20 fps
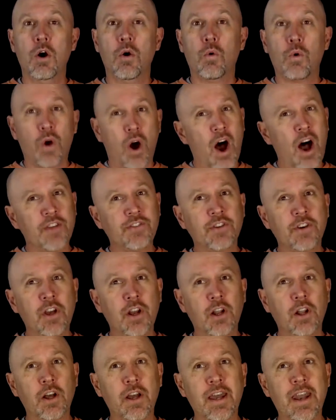We're also going
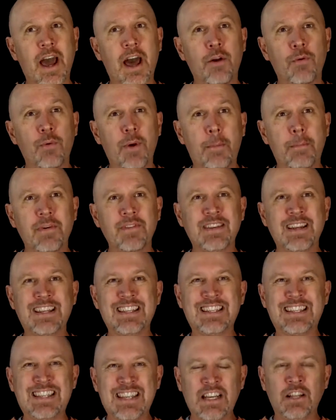to look at how to represent
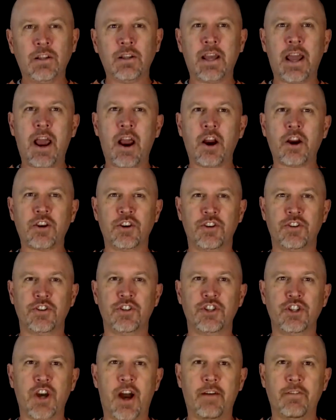single characters in
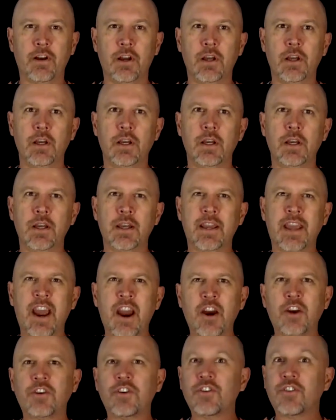Java.
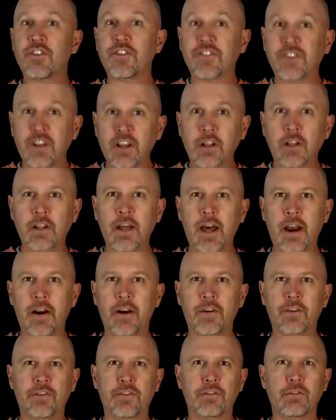Characters are single
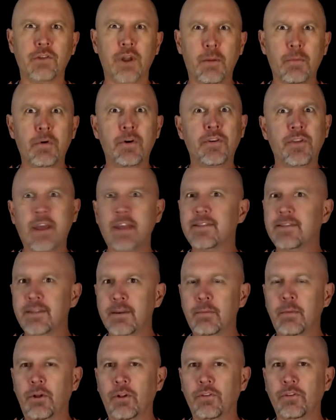letters, numbers, and
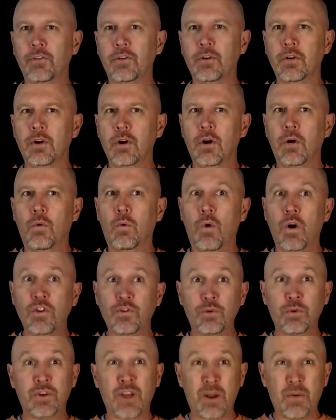symbols. Once
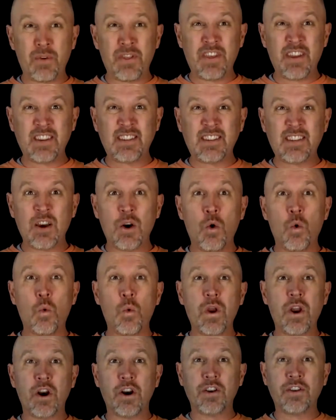we're done with this,
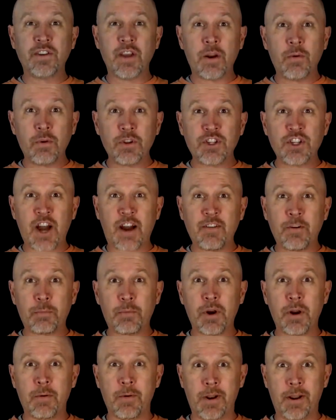we are done with Java
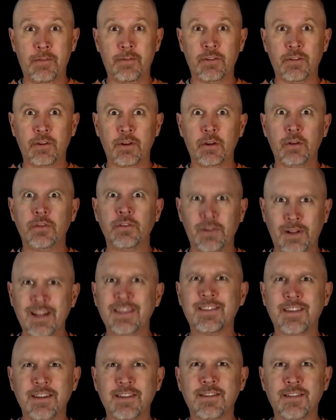primitives. So
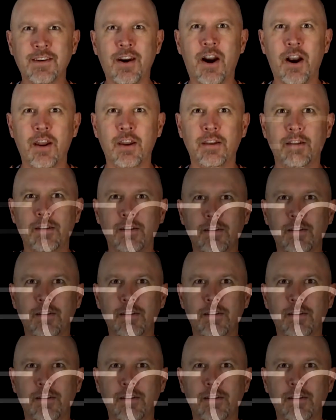let's get started.